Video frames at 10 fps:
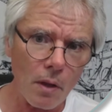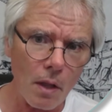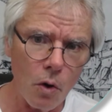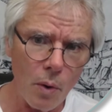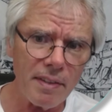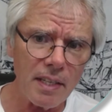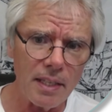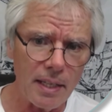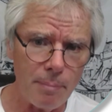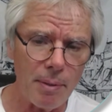whoever did
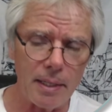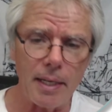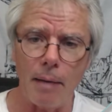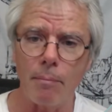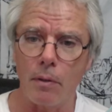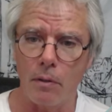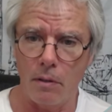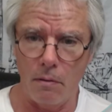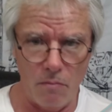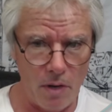the EPDM
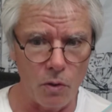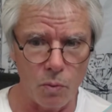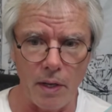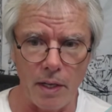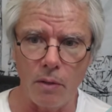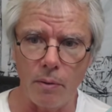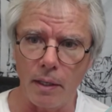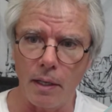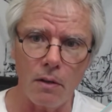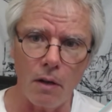knows what they're
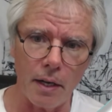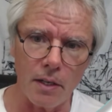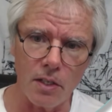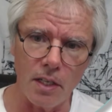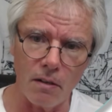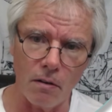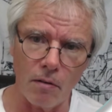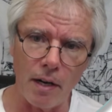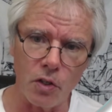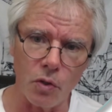doing. I can see some
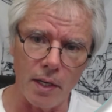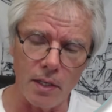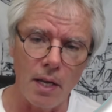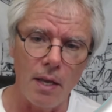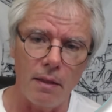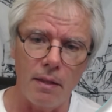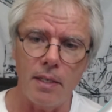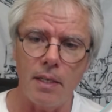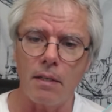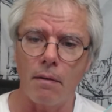great joints.
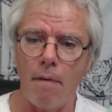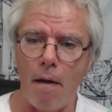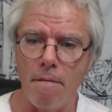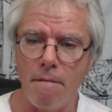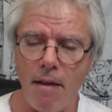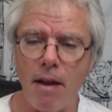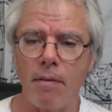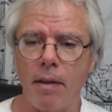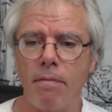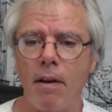This is a
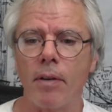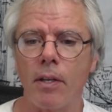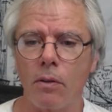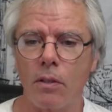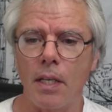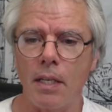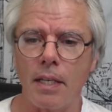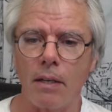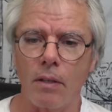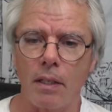very, very good
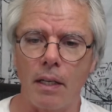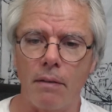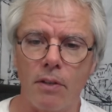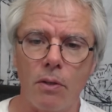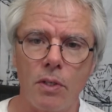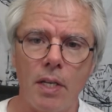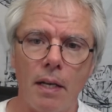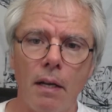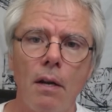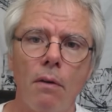detail that they've used
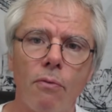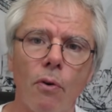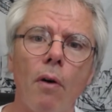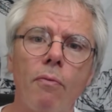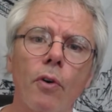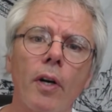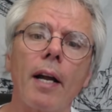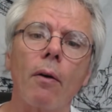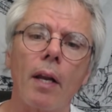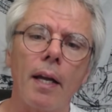here for an
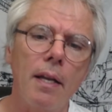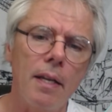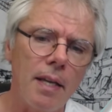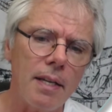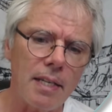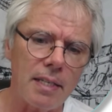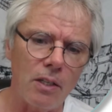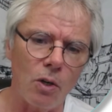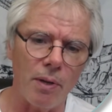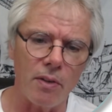outlet. Yes, there's a
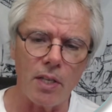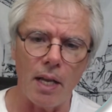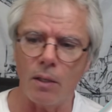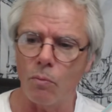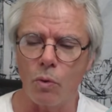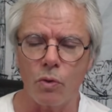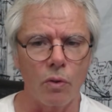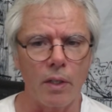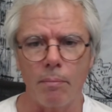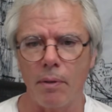little bit of standing water
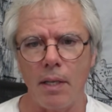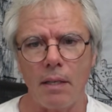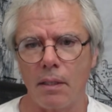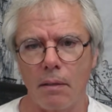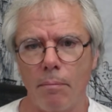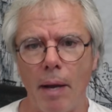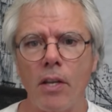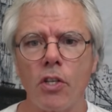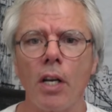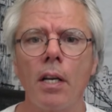on it, but nothing
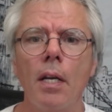major.